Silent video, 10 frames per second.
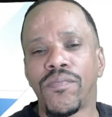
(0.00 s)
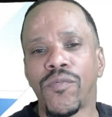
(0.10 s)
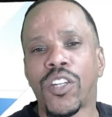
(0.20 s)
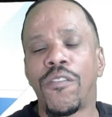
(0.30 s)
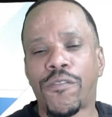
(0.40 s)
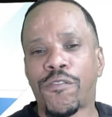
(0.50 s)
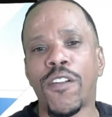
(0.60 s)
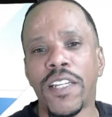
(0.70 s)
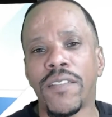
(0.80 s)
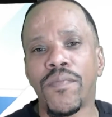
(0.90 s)

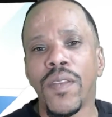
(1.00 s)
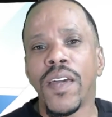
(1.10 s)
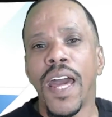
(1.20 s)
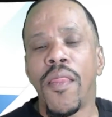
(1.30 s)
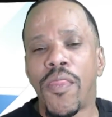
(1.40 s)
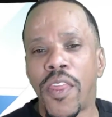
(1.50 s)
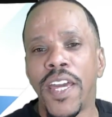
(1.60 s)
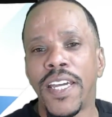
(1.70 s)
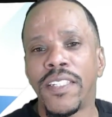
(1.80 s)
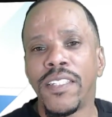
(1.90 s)
confronted, and
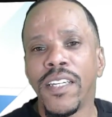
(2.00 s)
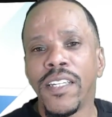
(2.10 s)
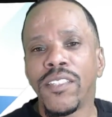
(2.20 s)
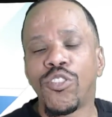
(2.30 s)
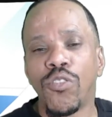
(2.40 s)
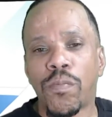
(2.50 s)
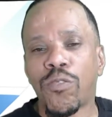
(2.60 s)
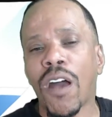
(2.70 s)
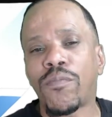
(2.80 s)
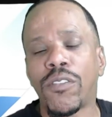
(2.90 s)
then through the
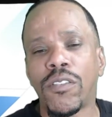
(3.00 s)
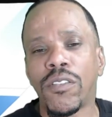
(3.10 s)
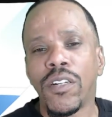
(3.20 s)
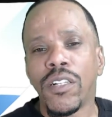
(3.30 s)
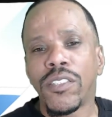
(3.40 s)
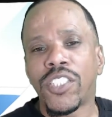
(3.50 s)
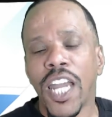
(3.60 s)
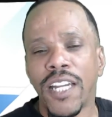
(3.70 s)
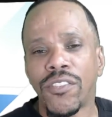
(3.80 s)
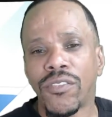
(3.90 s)
proper
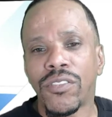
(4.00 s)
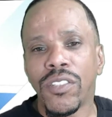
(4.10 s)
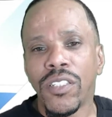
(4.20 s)
channels,